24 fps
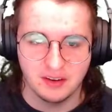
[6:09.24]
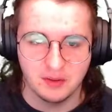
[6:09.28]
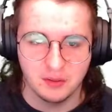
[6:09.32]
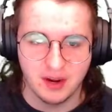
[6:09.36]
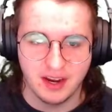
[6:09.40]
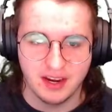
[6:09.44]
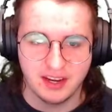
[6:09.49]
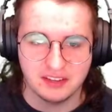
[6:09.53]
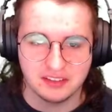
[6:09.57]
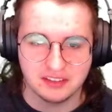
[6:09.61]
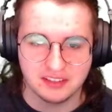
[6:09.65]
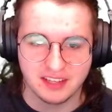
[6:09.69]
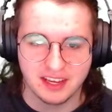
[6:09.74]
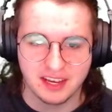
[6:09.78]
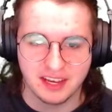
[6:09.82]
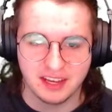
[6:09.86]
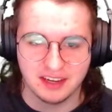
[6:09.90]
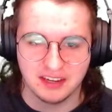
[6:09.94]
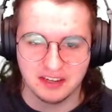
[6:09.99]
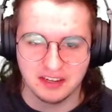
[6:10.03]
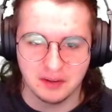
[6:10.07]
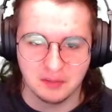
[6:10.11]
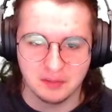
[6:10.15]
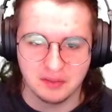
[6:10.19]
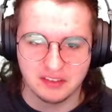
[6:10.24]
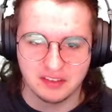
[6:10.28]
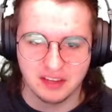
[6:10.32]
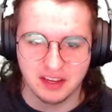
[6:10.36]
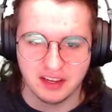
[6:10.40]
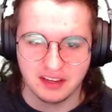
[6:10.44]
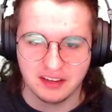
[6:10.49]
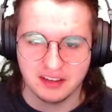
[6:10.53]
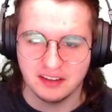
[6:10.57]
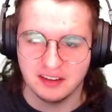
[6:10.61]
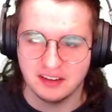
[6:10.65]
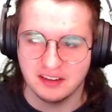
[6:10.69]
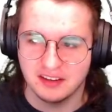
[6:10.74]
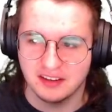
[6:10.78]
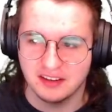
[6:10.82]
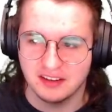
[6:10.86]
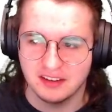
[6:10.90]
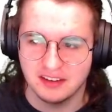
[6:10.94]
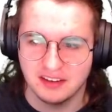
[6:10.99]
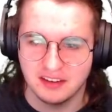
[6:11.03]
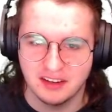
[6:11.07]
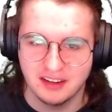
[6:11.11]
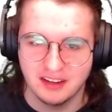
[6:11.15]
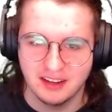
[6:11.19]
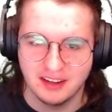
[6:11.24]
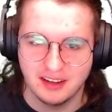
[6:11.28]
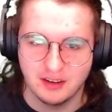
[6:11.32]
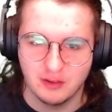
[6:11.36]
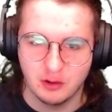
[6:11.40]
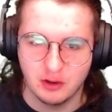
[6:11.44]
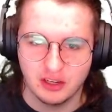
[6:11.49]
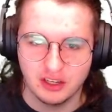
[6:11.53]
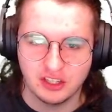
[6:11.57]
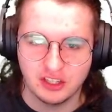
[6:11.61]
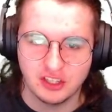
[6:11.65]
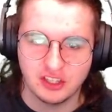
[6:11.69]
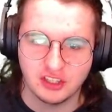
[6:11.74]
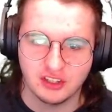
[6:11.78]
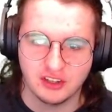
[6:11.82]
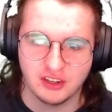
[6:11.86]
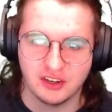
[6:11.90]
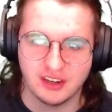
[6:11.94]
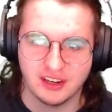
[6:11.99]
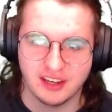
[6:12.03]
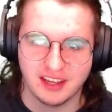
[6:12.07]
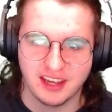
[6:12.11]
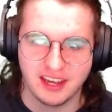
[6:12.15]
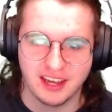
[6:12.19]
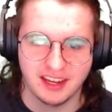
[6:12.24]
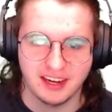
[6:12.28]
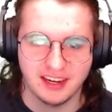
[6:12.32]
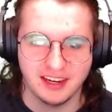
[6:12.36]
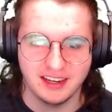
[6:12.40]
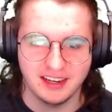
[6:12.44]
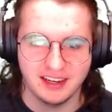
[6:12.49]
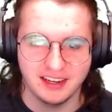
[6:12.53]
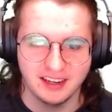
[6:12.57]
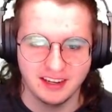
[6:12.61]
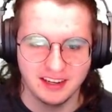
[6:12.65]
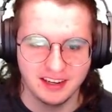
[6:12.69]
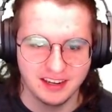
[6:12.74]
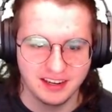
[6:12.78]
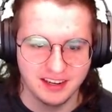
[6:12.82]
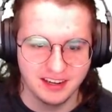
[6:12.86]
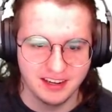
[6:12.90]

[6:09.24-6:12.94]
Why is Katie upset? What did you do to Katie?